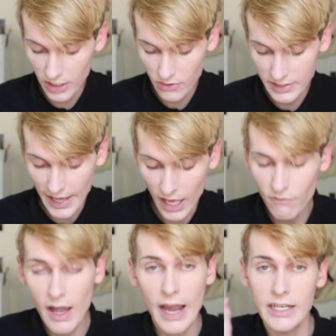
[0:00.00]
to use the
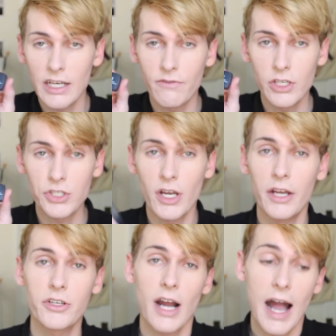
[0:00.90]
e.l.f. High Definition
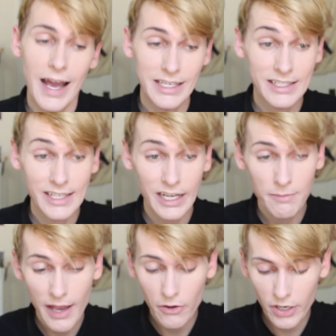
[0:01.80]
Under Eye Setting
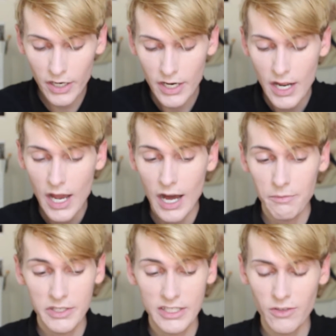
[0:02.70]
Powder.
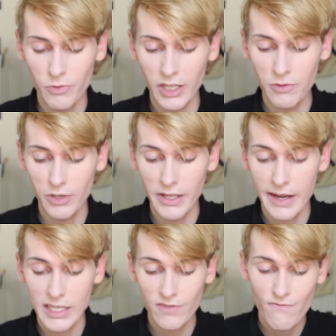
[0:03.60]
This is a really
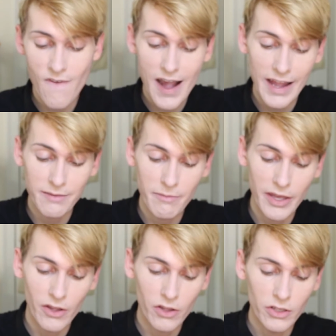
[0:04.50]
nice fine
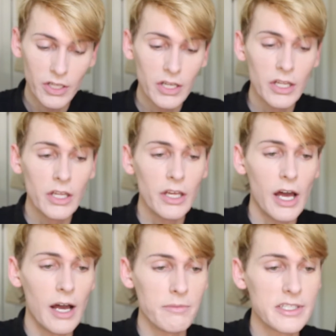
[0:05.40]
mill
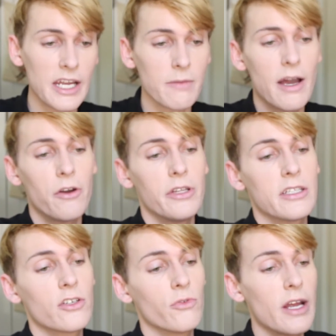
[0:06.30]
setting powder
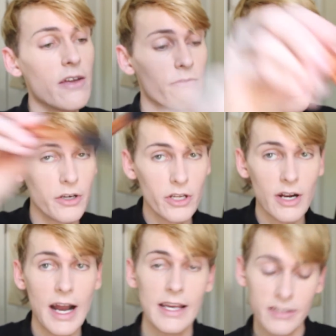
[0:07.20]
that's great for under
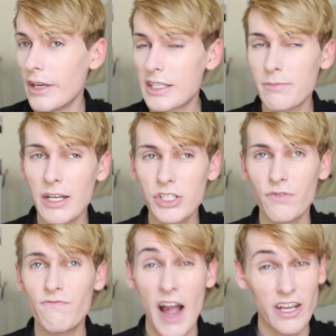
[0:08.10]
your eyes. It's much
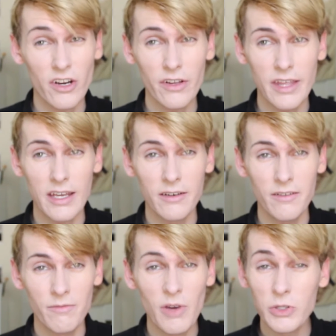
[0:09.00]
finer
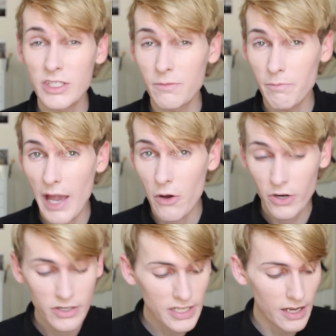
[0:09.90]
than most
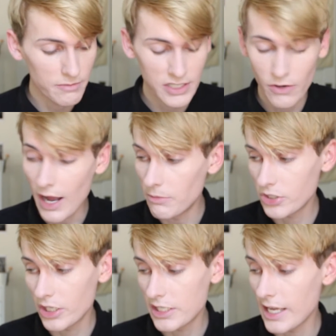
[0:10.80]
powders, so I'm
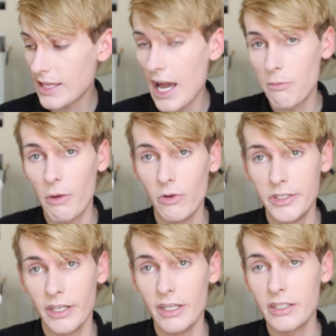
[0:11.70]
just going to take that in my Real
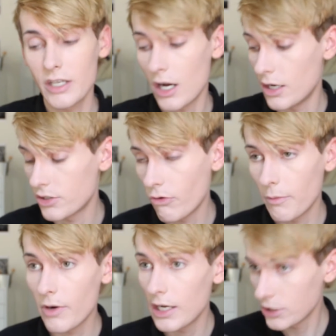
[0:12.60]
Techniques
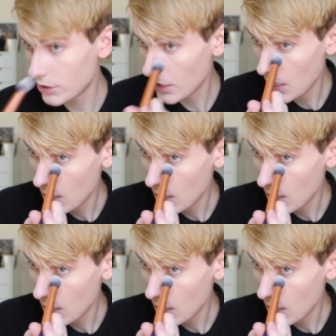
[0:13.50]
contour brush